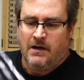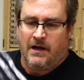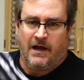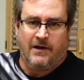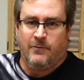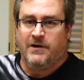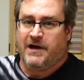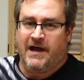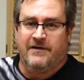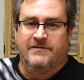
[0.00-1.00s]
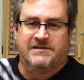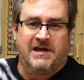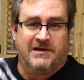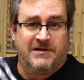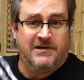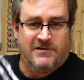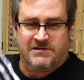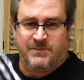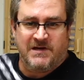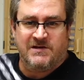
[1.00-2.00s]
Uh, one guy even said
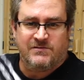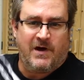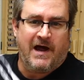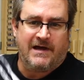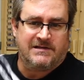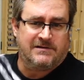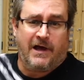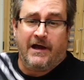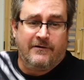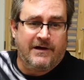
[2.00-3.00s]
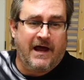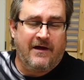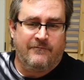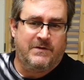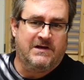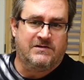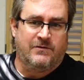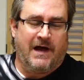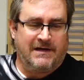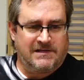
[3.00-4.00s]
use beeswax. I don't have
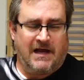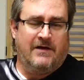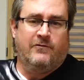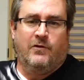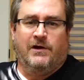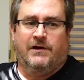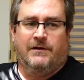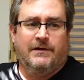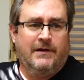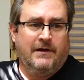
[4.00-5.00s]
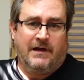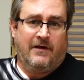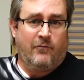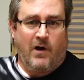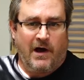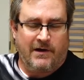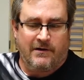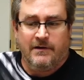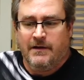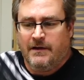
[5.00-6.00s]
beeswax. I have oil. I have
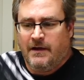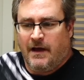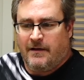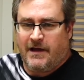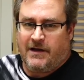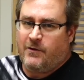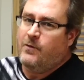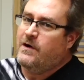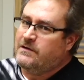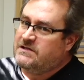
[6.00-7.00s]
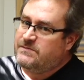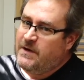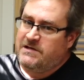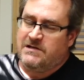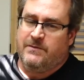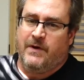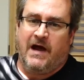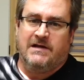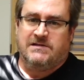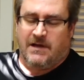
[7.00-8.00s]
water. I'm not going to go out and specially
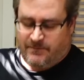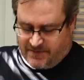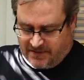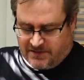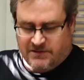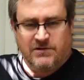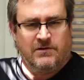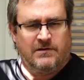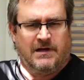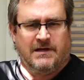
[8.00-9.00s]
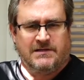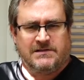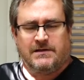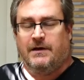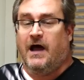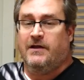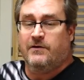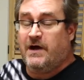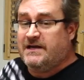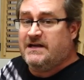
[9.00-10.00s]
buy something to do this. Although
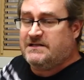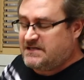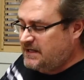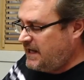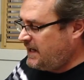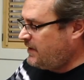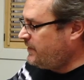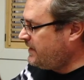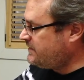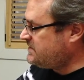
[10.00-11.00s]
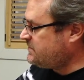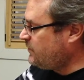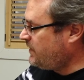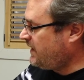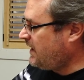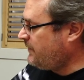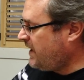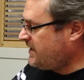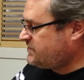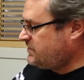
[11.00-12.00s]
I did today. I went out this morning and I
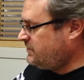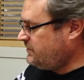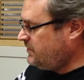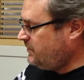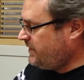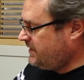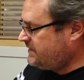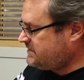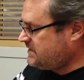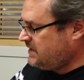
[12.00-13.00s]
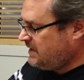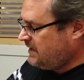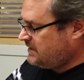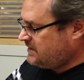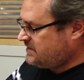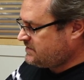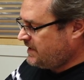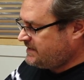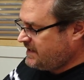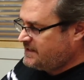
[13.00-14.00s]
bought two new bits. These are
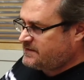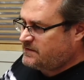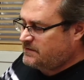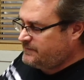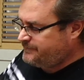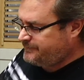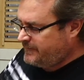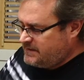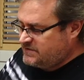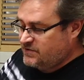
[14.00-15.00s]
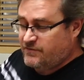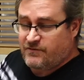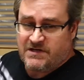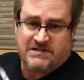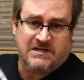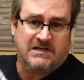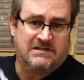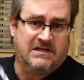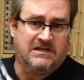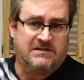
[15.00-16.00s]
identical. These are 3
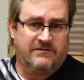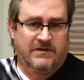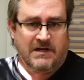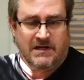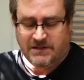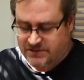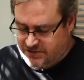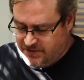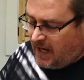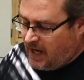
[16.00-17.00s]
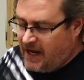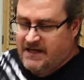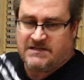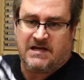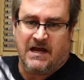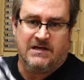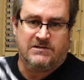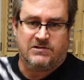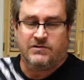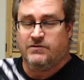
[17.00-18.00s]
16ths of an inch. I intend
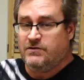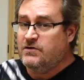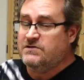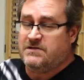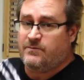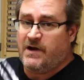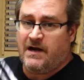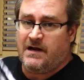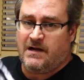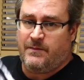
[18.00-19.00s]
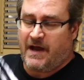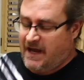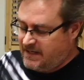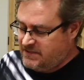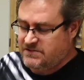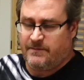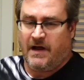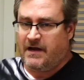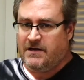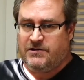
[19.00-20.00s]
to use them right out of the package. I'm
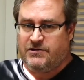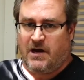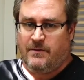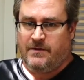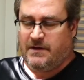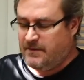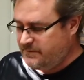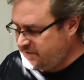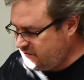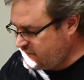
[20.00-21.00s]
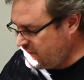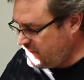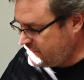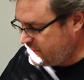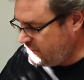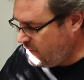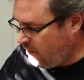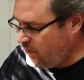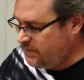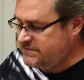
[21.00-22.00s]
not going to sharpen them to drill two
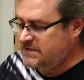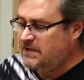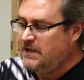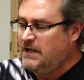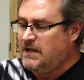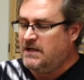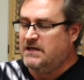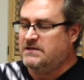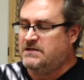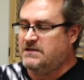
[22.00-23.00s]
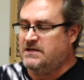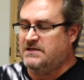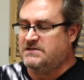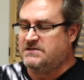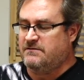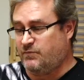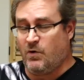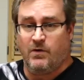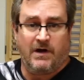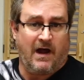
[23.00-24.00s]
holes into this
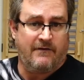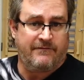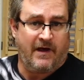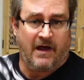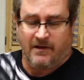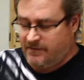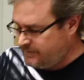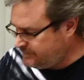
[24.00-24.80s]
broken off file.